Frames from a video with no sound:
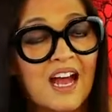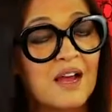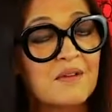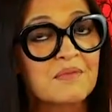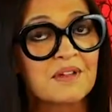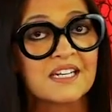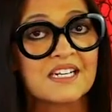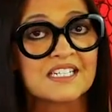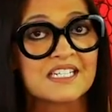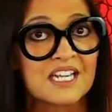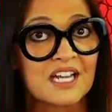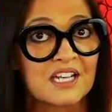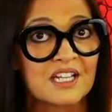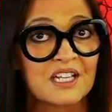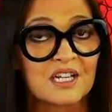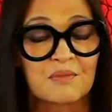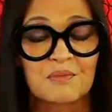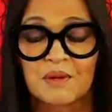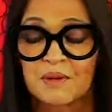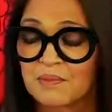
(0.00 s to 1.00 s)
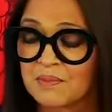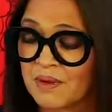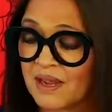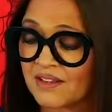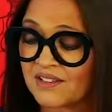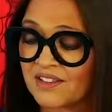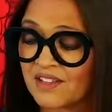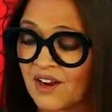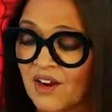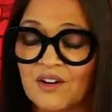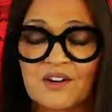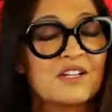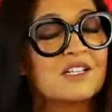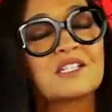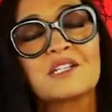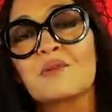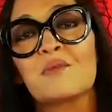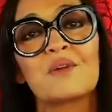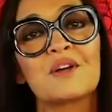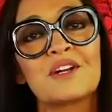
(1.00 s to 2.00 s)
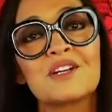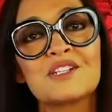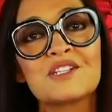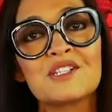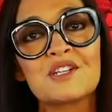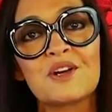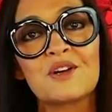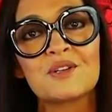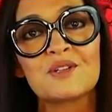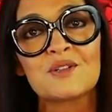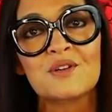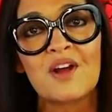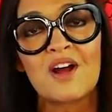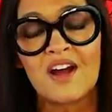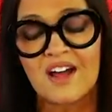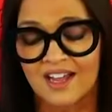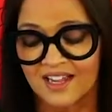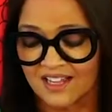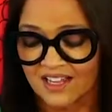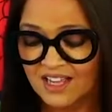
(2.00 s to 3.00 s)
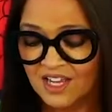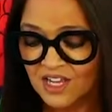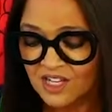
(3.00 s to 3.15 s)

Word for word: I'm gonna tell you a little bit about the artist and we're gonna start drawing.